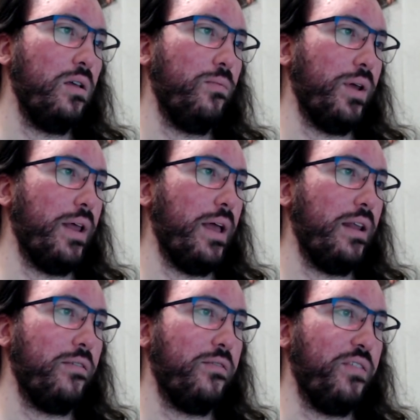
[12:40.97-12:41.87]
but I had
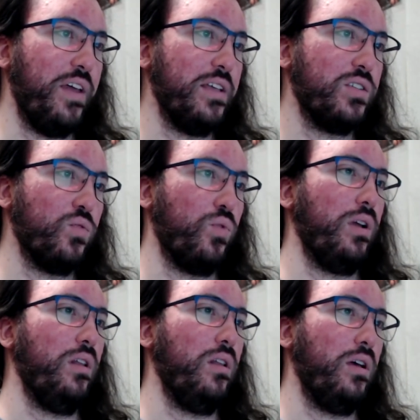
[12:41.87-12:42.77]
a phase where
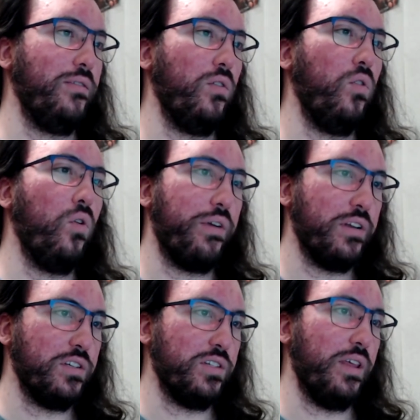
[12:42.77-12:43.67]
I loved
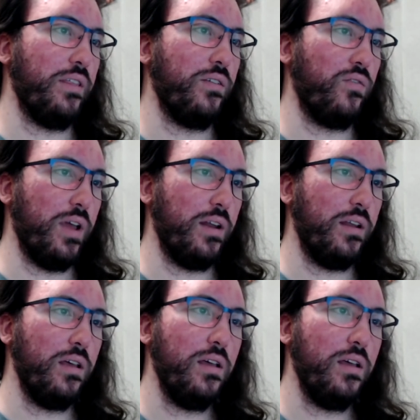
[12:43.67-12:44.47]
orange then red.